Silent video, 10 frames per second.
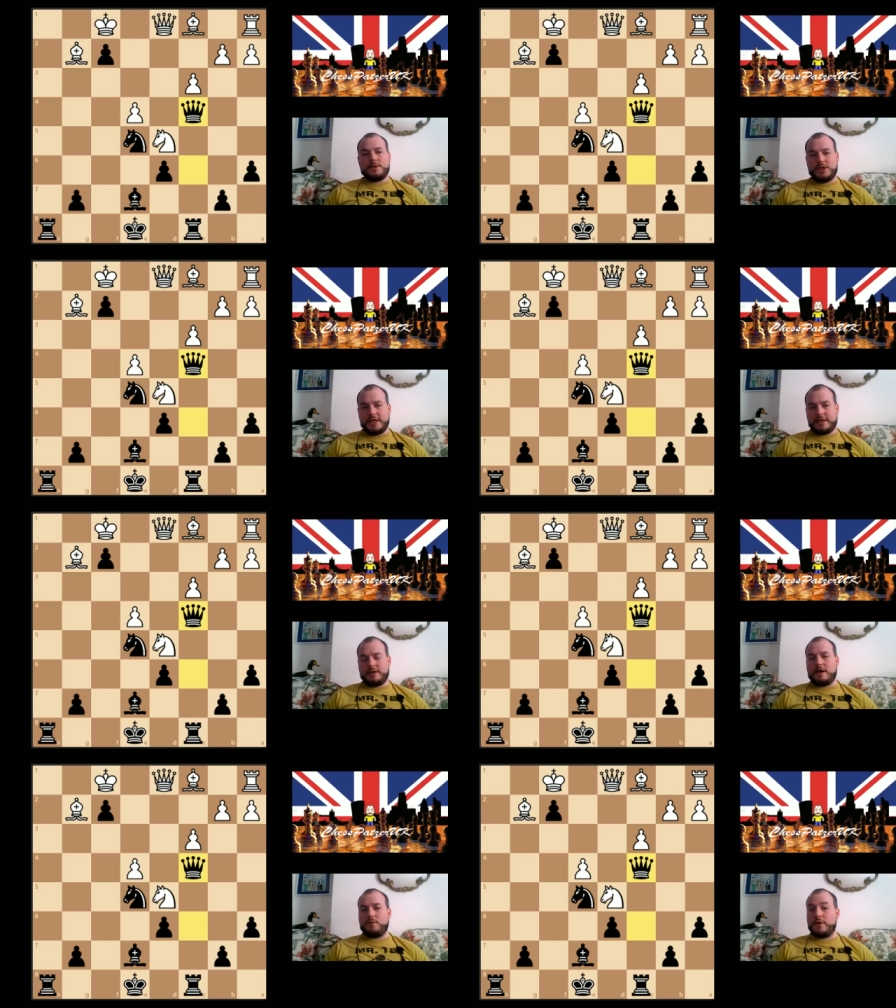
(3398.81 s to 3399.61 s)
Check.
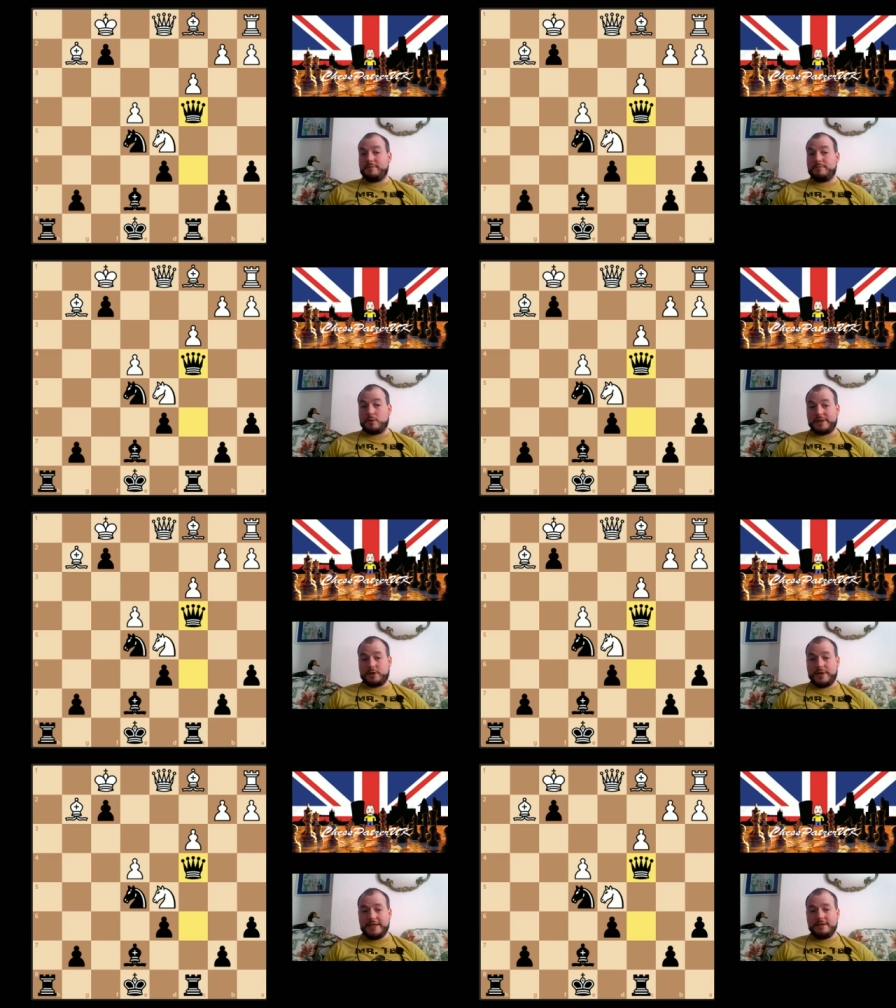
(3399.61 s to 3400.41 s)
I thought he'd block with a
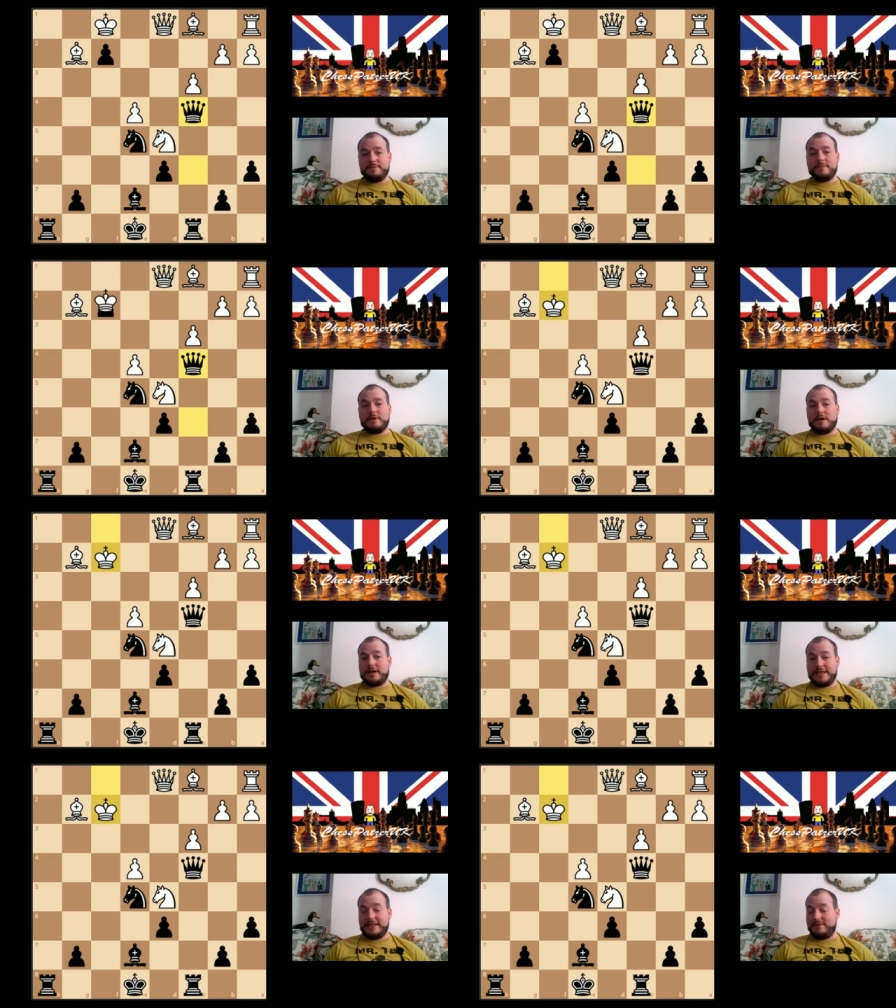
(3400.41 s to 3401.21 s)
queen.
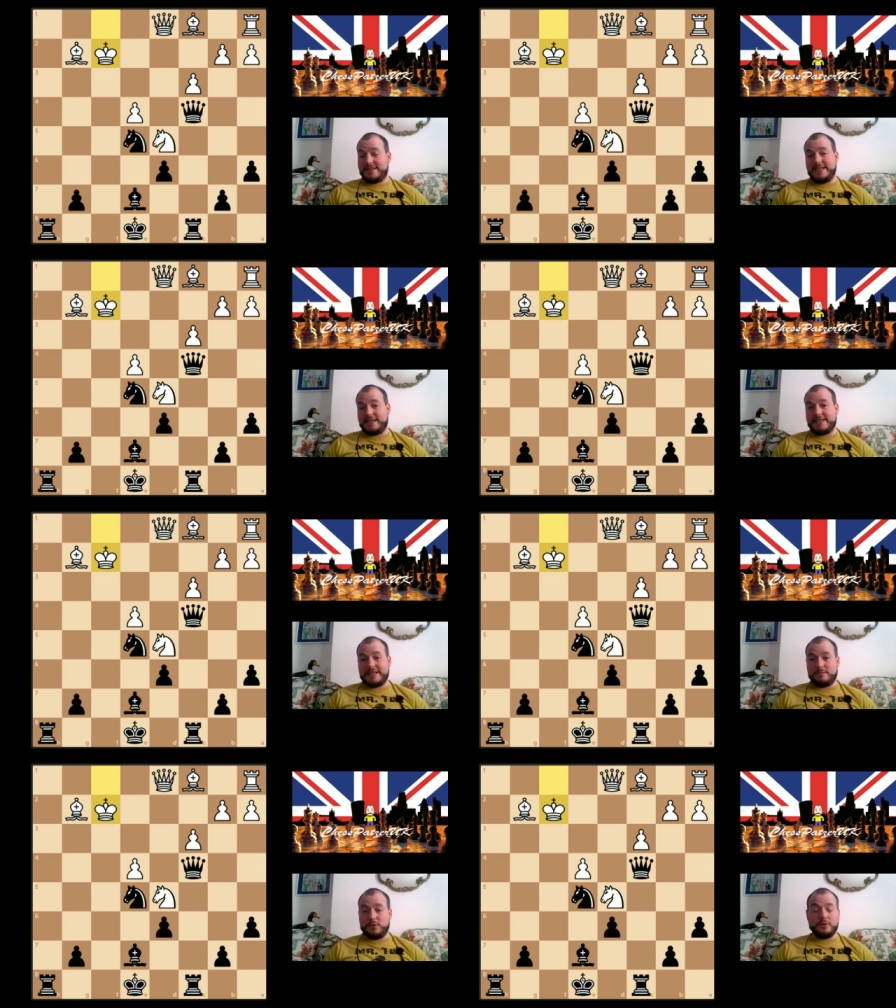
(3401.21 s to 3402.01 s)
I didn't even see he could
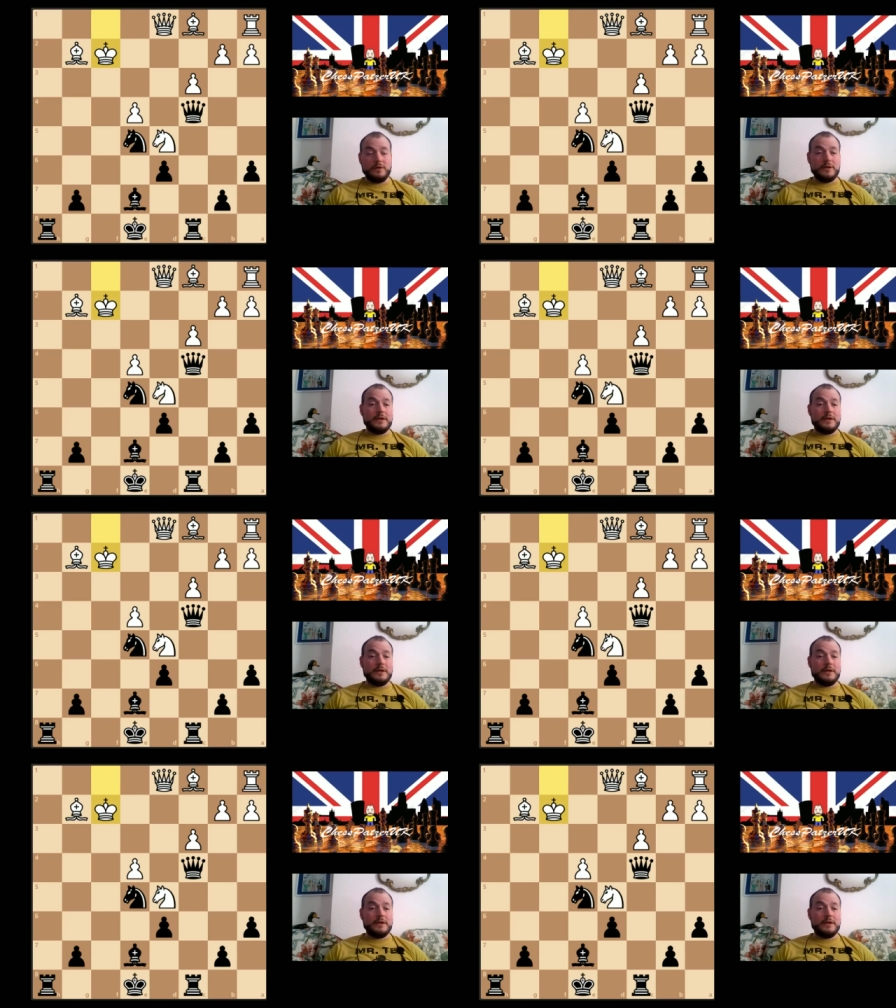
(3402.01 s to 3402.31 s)
take the pawn.